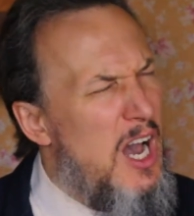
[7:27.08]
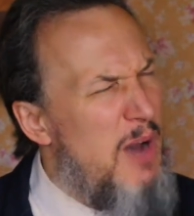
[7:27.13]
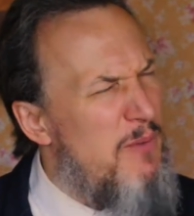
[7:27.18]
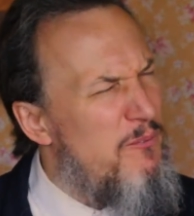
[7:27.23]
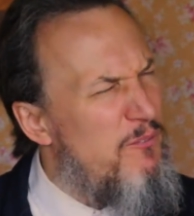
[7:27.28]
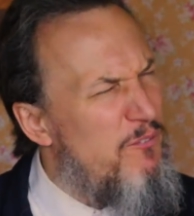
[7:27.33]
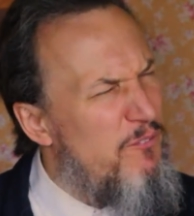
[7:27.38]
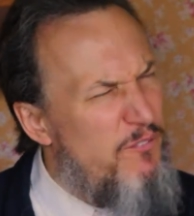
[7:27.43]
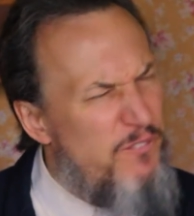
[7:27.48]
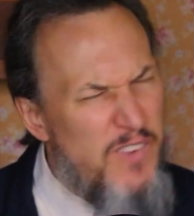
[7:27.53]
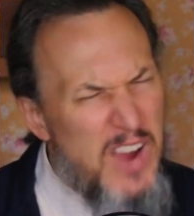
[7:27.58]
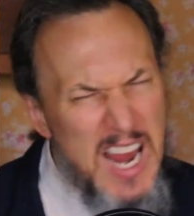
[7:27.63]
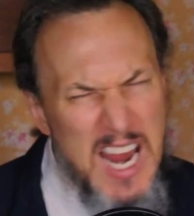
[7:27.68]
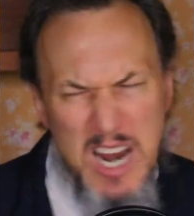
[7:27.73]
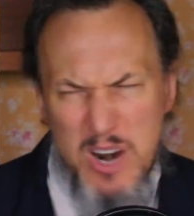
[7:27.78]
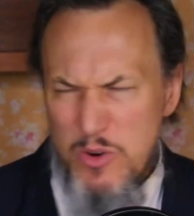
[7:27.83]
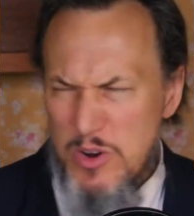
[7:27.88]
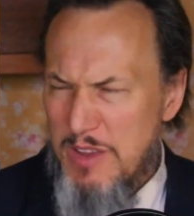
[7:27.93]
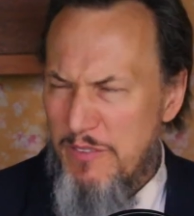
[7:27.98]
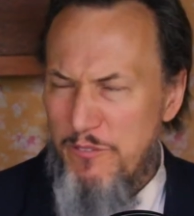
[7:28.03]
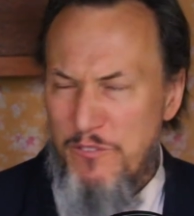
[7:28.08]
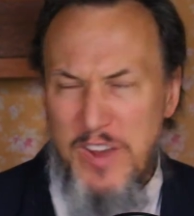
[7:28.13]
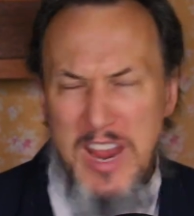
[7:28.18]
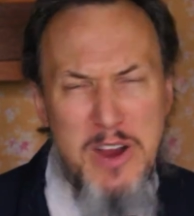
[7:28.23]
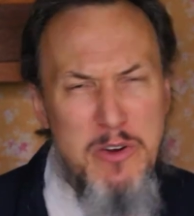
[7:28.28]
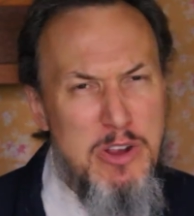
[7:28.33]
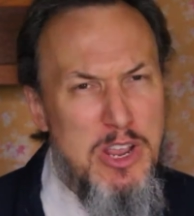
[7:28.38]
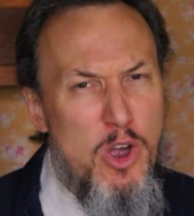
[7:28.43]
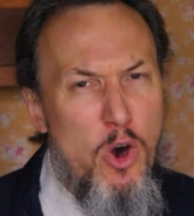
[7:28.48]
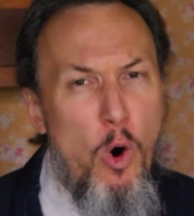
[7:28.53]
a very,
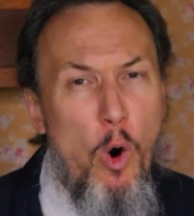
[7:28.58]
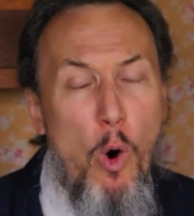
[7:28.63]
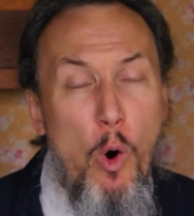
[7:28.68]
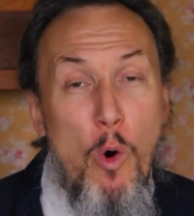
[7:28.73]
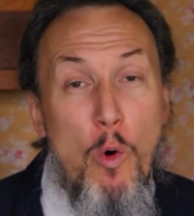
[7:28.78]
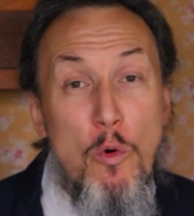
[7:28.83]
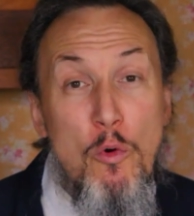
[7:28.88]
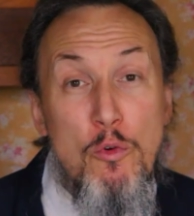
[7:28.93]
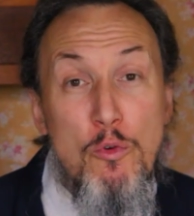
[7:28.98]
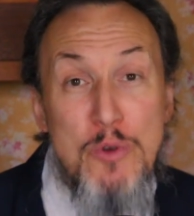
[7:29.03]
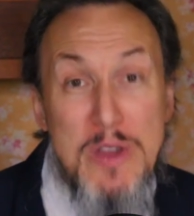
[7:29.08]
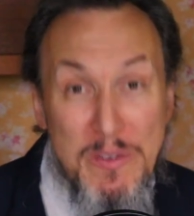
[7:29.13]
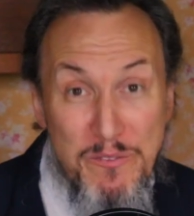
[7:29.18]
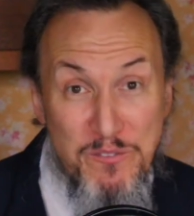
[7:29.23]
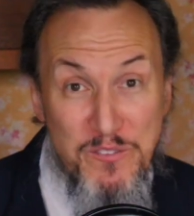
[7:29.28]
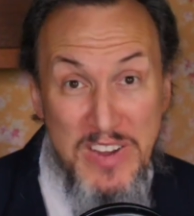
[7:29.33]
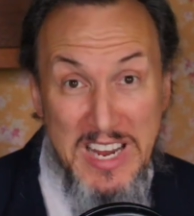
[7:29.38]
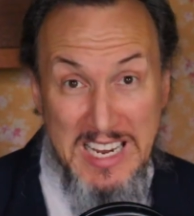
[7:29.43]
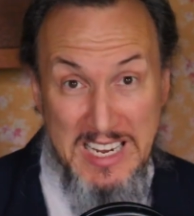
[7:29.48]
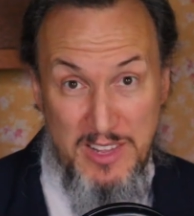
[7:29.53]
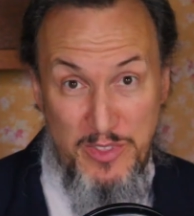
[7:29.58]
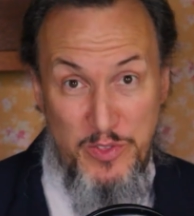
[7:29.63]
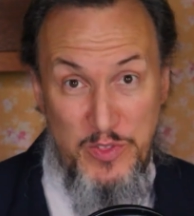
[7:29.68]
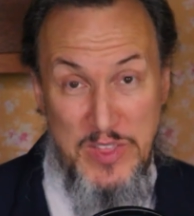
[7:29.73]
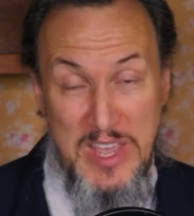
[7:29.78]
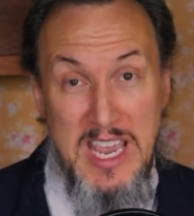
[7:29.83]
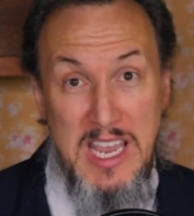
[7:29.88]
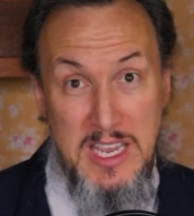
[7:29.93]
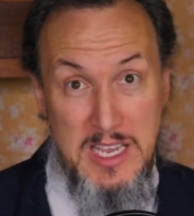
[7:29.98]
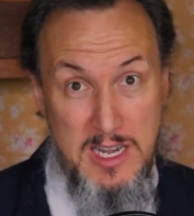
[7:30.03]
very horrific
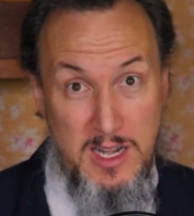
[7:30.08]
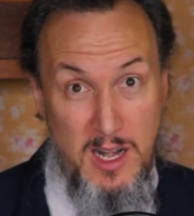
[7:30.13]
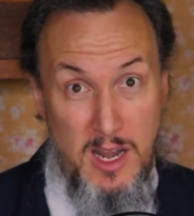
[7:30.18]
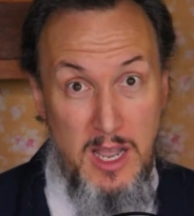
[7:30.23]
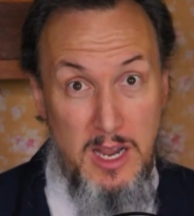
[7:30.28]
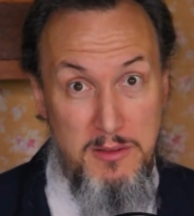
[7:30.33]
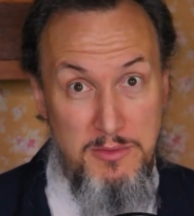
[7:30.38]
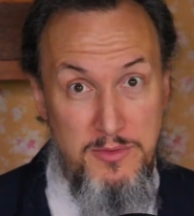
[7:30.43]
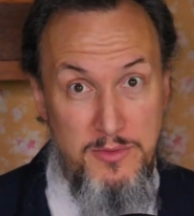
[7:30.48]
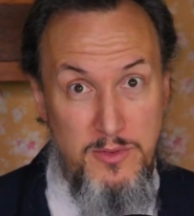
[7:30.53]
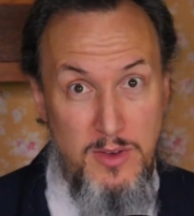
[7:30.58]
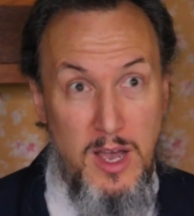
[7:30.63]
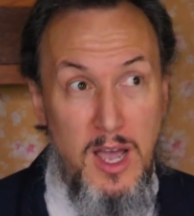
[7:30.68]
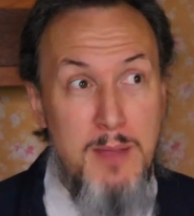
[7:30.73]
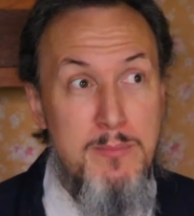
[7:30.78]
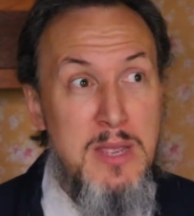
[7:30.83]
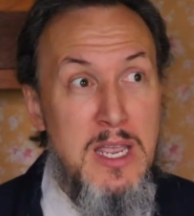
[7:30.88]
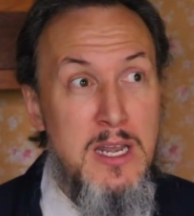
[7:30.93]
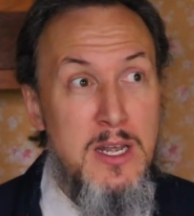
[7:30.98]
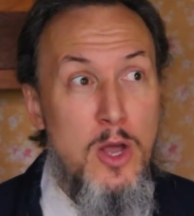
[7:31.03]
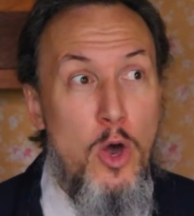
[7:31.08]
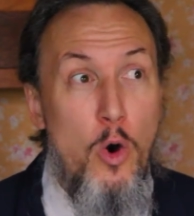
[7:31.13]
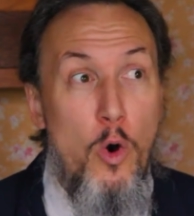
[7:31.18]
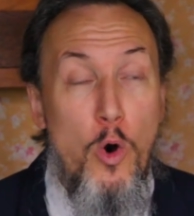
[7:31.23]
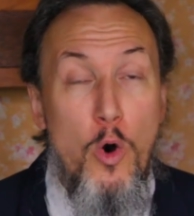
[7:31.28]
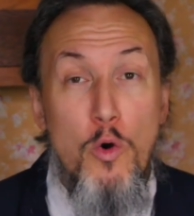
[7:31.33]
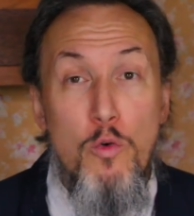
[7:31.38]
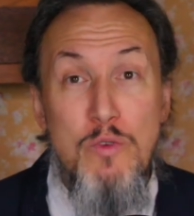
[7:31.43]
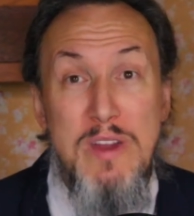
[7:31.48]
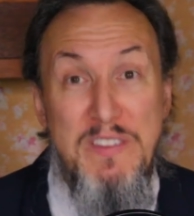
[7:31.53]
thing in life. I mean,
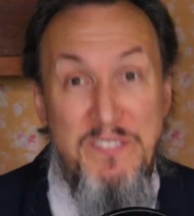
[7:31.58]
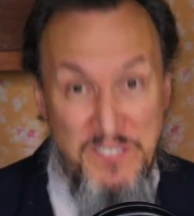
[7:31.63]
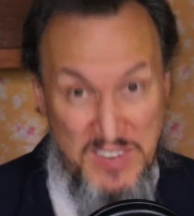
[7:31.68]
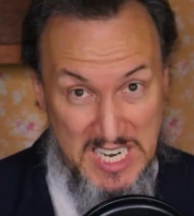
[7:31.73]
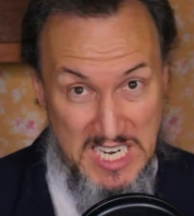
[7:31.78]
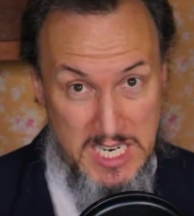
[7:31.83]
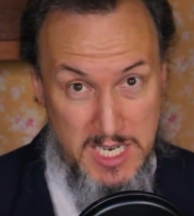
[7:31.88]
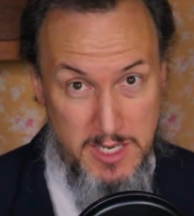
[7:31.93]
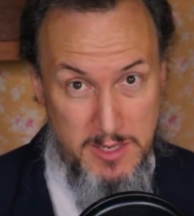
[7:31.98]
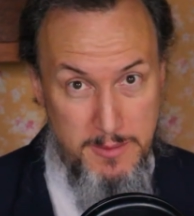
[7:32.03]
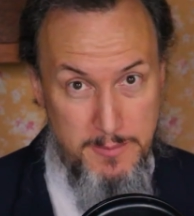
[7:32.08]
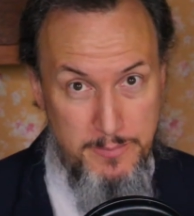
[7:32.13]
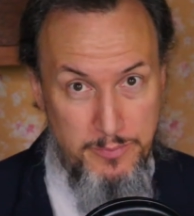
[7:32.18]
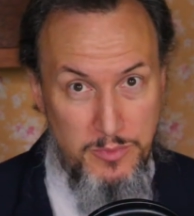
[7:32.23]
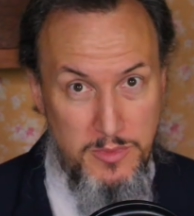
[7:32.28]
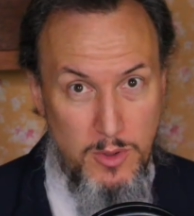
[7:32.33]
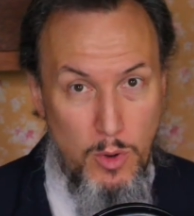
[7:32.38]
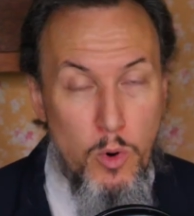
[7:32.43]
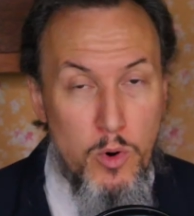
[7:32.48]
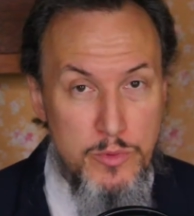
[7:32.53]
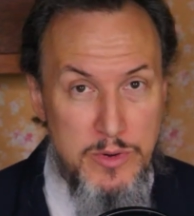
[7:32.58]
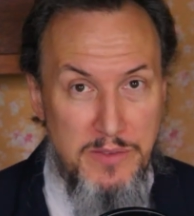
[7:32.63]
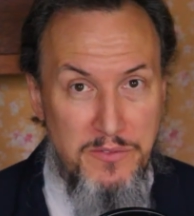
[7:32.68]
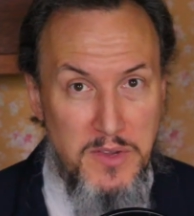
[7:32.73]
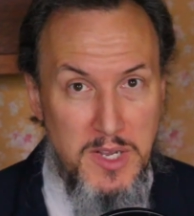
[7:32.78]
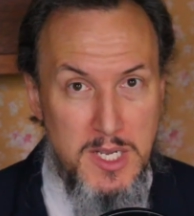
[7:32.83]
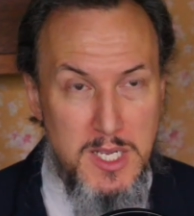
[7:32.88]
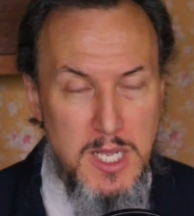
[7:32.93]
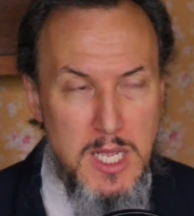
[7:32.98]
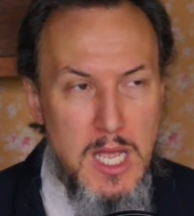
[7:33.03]
horrific,
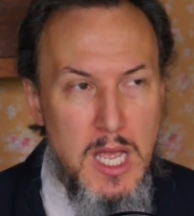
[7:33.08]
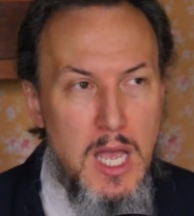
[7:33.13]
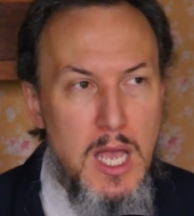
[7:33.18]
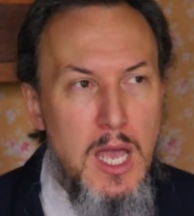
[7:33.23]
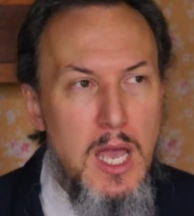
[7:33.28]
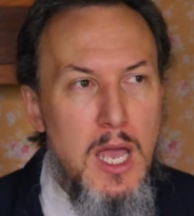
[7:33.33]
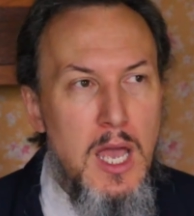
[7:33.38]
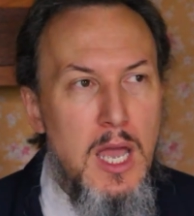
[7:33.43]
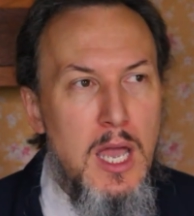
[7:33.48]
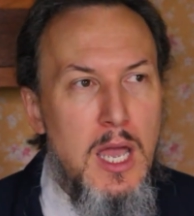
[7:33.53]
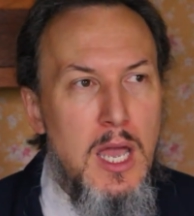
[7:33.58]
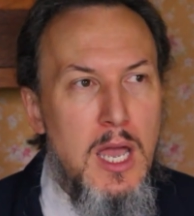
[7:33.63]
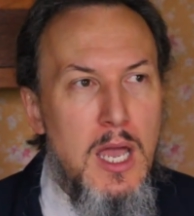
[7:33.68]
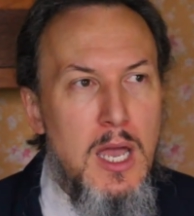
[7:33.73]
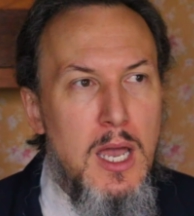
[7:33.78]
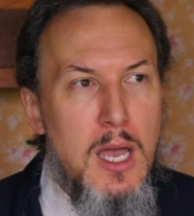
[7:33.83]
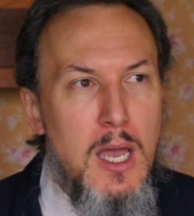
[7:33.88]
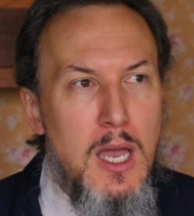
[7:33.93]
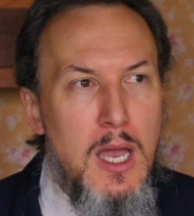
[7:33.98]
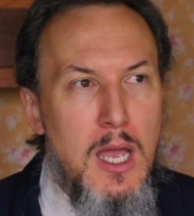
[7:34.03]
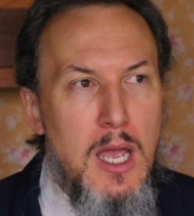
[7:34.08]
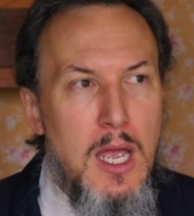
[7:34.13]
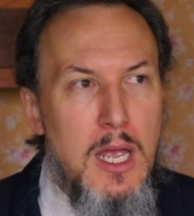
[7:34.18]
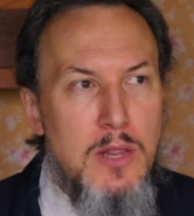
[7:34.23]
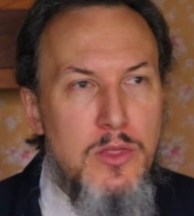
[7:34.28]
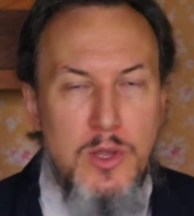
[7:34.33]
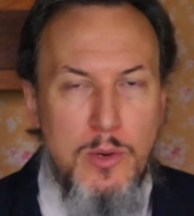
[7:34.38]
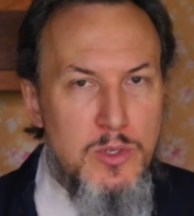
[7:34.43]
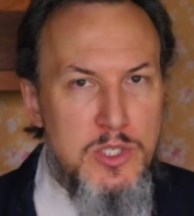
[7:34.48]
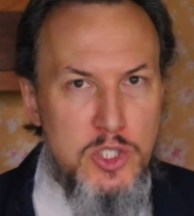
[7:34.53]
horrific.
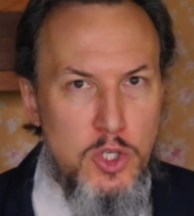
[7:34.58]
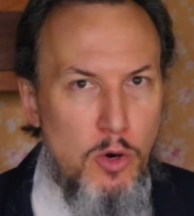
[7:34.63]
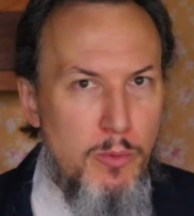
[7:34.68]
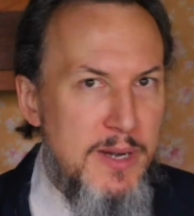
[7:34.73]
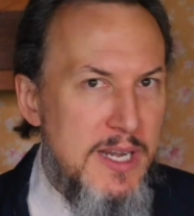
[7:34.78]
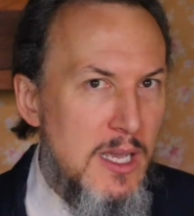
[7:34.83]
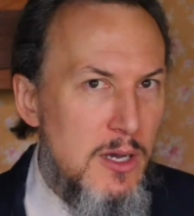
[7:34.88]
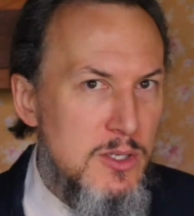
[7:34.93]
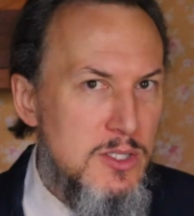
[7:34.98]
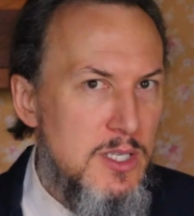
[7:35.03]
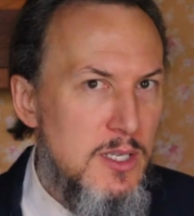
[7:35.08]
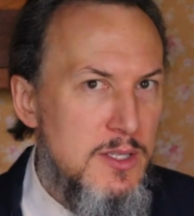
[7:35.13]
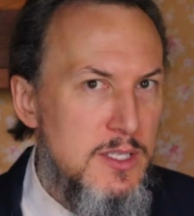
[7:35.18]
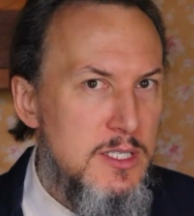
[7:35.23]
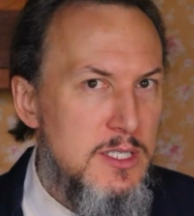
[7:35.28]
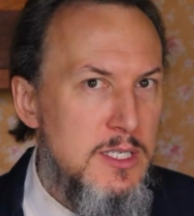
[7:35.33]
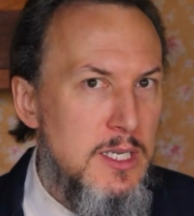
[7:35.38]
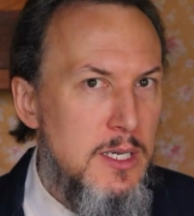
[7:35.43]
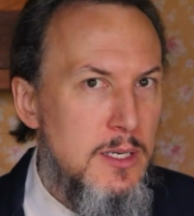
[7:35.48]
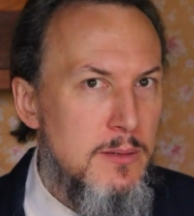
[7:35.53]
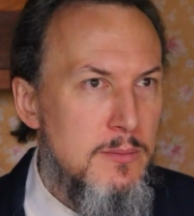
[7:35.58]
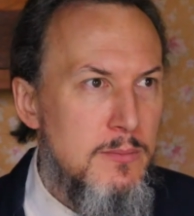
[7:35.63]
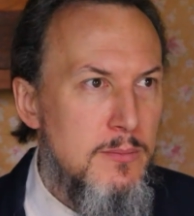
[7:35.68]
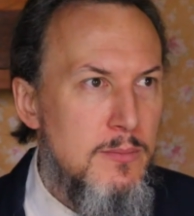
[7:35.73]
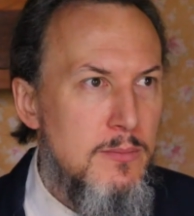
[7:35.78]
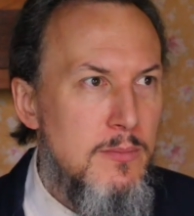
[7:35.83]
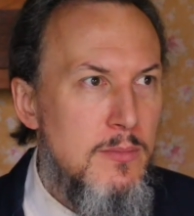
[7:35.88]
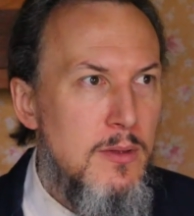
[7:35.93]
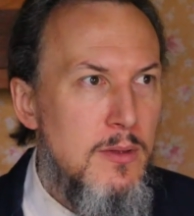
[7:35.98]
There was nobody else on the scene.